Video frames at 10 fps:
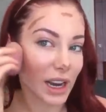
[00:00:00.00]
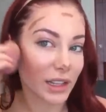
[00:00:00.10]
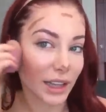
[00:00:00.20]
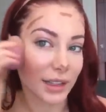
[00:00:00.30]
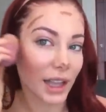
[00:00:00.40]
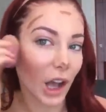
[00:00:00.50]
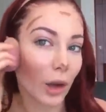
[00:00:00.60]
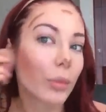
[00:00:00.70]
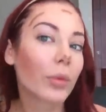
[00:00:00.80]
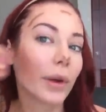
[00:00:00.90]
it does
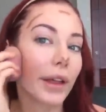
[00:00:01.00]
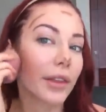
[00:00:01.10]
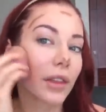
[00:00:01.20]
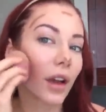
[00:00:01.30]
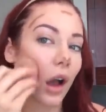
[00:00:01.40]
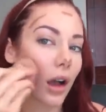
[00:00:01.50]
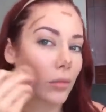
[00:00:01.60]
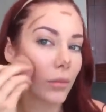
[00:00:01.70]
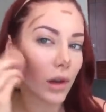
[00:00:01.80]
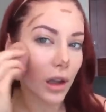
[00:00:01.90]
help with
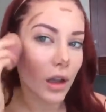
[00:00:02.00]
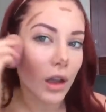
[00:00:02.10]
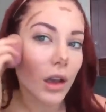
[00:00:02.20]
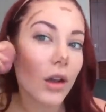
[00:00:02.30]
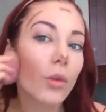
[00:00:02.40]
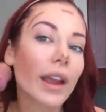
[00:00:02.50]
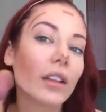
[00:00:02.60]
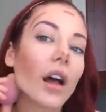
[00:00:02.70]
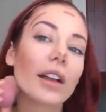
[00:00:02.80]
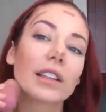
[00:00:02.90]
um,
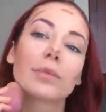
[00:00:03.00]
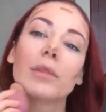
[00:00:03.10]
weight loss.